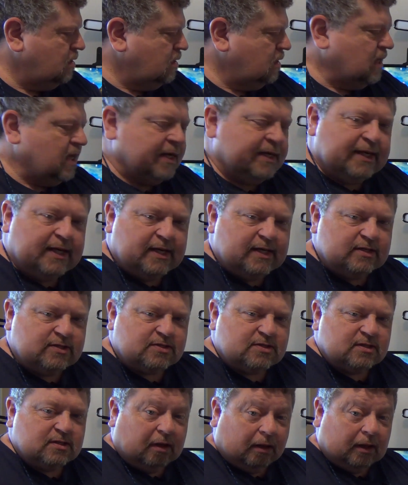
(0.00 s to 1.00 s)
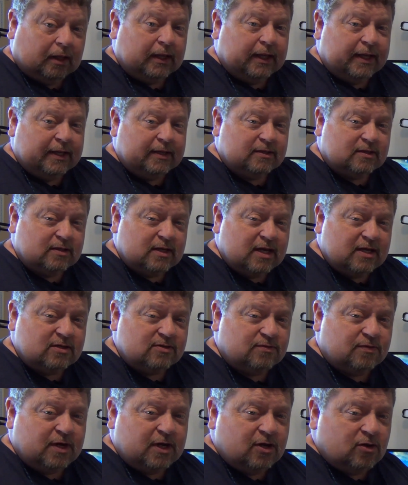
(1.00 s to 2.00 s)
Hi guys, in today's
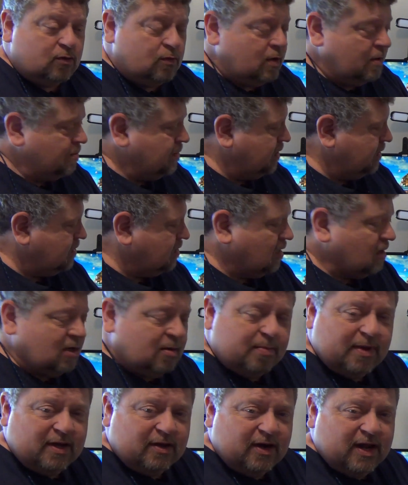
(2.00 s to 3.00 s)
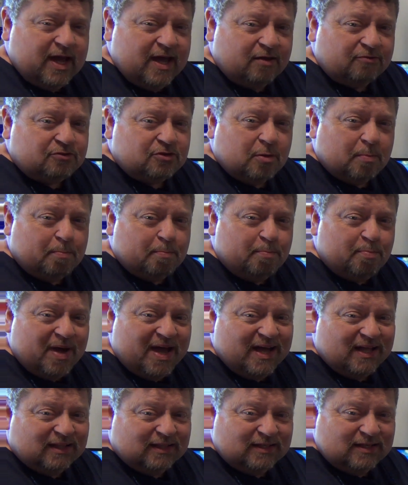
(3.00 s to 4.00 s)
video I'm going to talk about how to
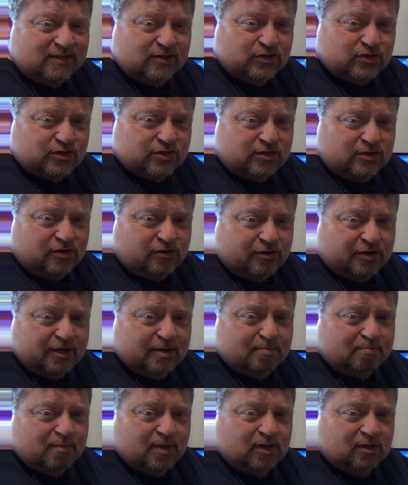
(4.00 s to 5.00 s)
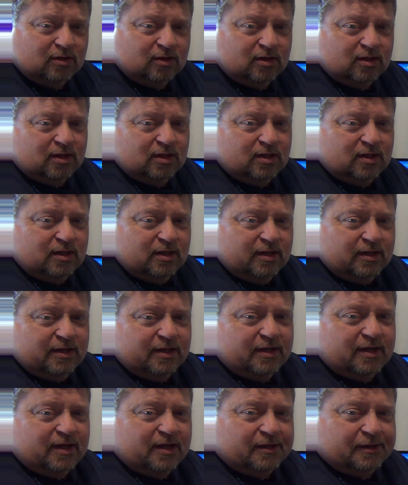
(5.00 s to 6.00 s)
balance your gimbal.
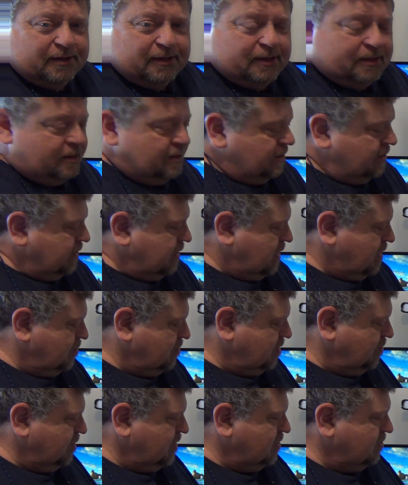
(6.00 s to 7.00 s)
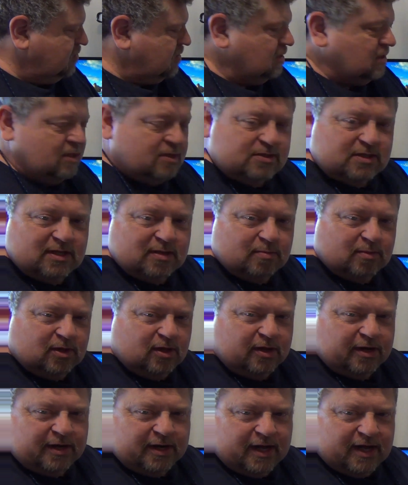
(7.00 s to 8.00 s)
Now I'm going to be using this gimbal
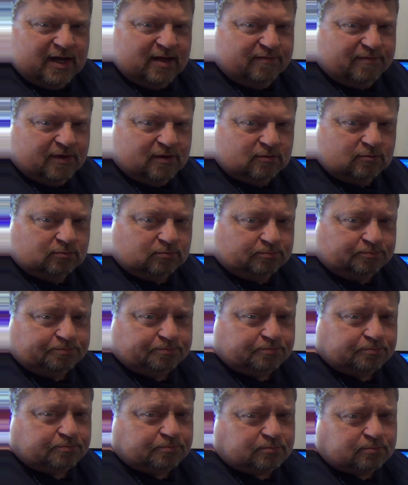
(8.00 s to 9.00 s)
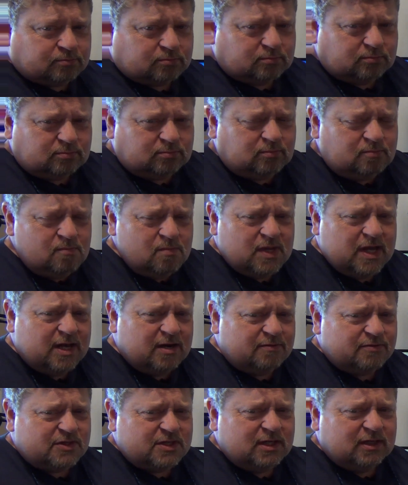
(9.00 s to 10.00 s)
on an iPhone, and
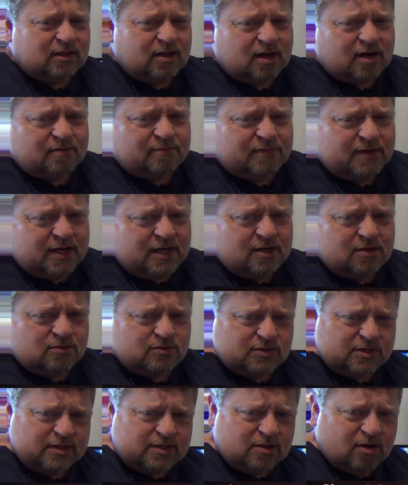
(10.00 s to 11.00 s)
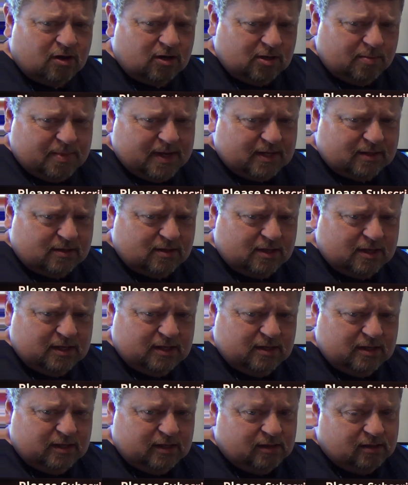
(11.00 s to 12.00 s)
I've seen a lot of videos that talk about the
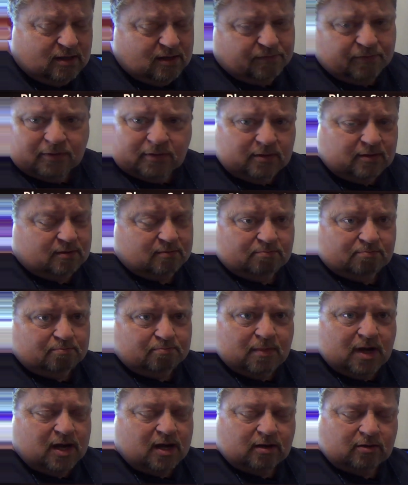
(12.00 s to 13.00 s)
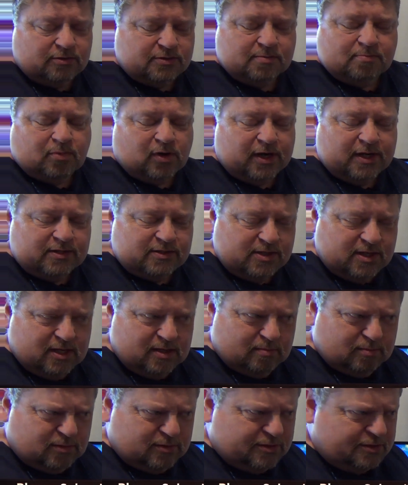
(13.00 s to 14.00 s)
different models and brands of
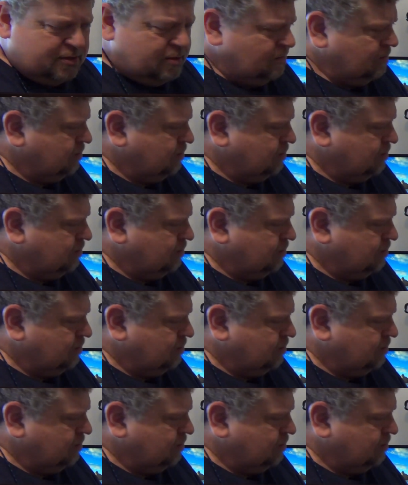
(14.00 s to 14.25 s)
gimbals,